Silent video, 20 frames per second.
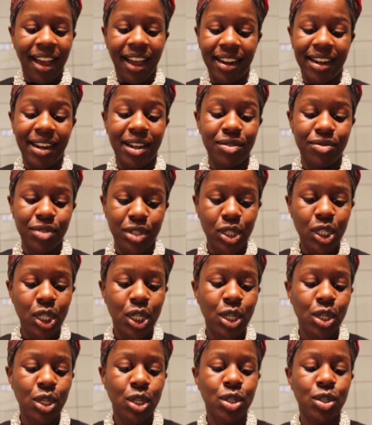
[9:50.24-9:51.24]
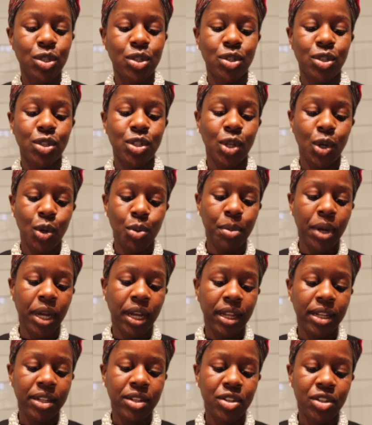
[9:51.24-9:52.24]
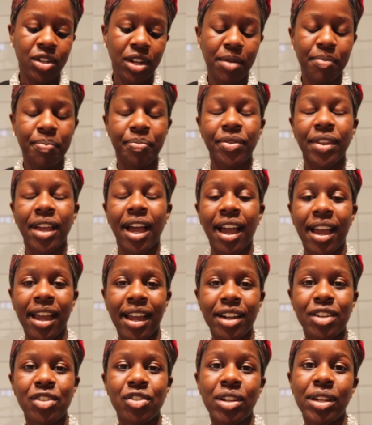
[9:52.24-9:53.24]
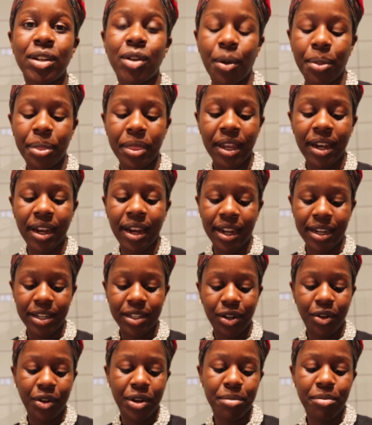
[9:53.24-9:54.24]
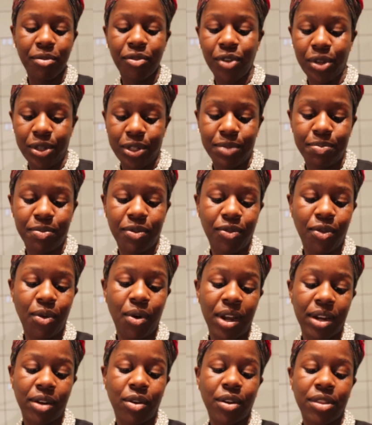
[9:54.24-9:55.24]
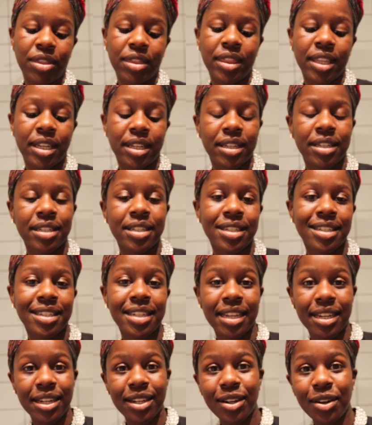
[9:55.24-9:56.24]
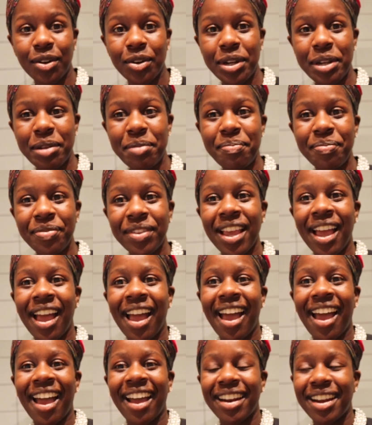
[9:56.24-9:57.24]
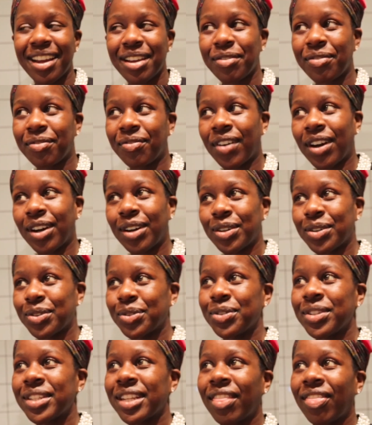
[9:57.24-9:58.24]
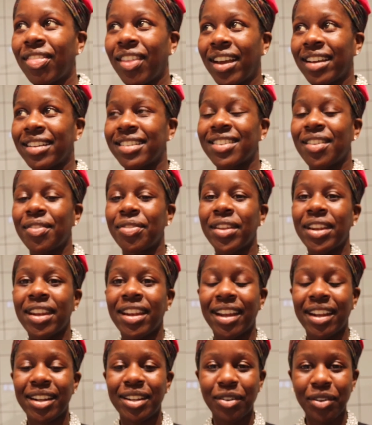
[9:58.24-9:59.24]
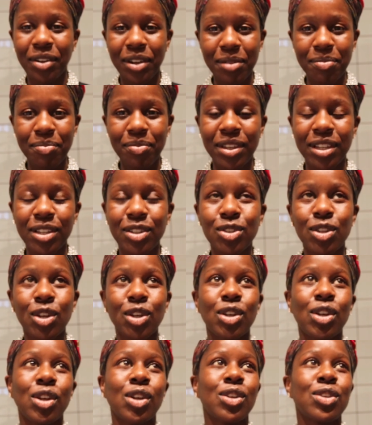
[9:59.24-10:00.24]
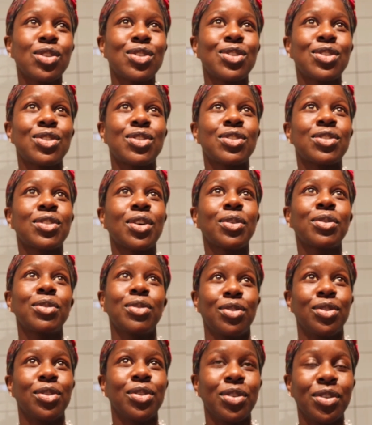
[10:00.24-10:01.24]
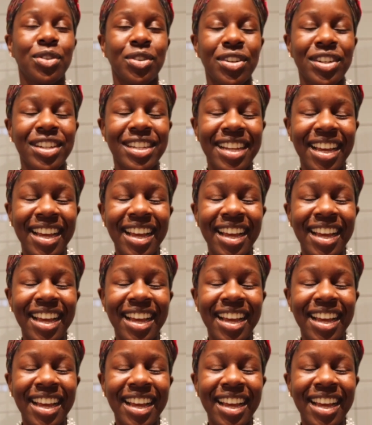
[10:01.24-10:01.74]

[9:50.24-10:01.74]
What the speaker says: I love it so much. I actually got the night cream first before I got the day cream, and I found that the night cream is so good.